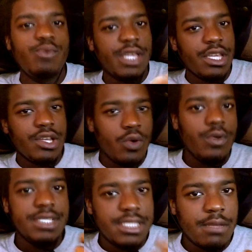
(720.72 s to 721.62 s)
when you're
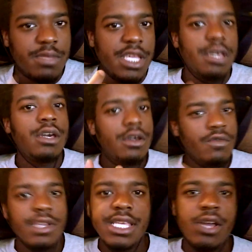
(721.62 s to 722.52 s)
doing something
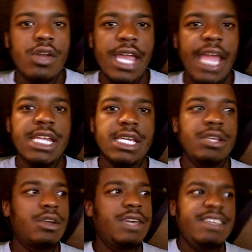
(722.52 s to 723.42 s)
really organic,
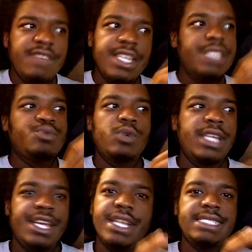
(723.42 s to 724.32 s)
you know. Even this one
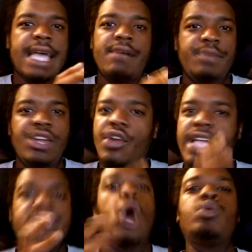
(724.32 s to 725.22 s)
here, this album here
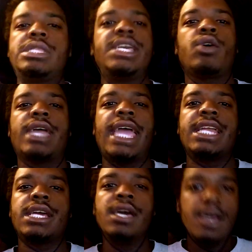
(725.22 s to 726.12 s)
ain't totally
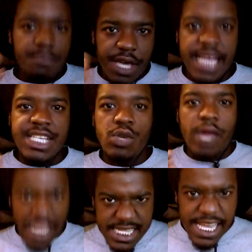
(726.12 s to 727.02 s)
organic, but it, you
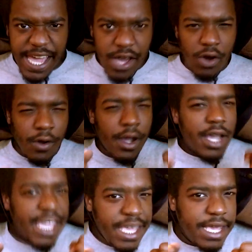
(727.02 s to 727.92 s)
can tell
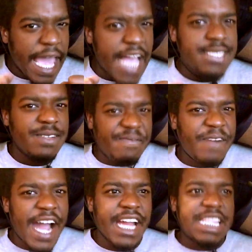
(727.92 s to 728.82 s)
he had some
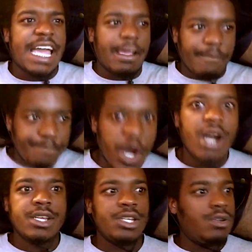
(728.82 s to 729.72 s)
fire, like,
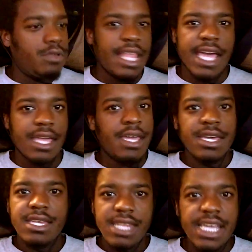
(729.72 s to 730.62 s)
fuck, dude, like,
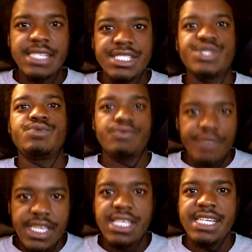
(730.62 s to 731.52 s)
niggas is
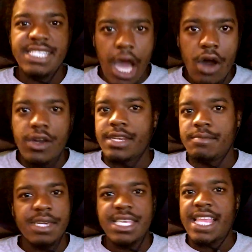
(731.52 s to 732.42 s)
really
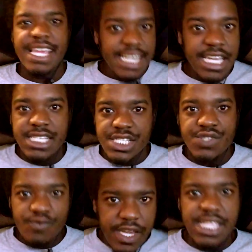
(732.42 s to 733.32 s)
dogging me. Like niggas
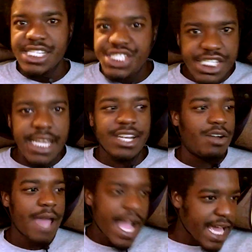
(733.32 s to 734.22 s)
is really shitting
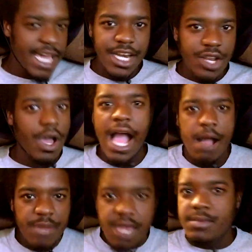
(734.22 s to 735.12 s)
on me. I gotta do.
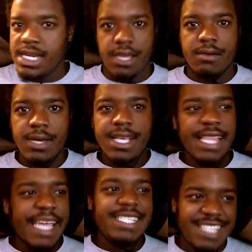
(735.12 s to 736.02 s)
I'm Eminem.
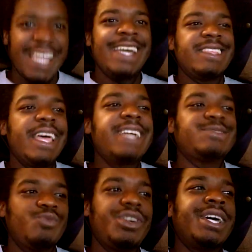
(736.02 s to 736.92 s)
Like is that
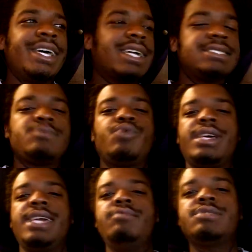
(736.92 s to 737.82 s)
that's what? Cause
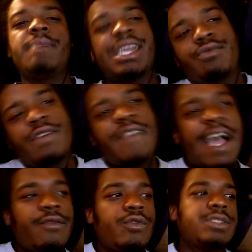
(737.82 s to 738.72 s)
when he was making
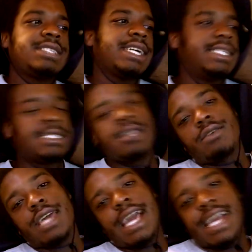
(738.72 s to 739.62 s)
revival, it's like he said,
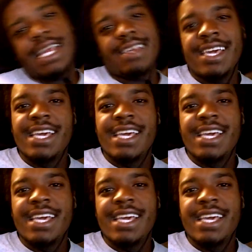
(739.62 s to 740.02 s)
okay, I gotta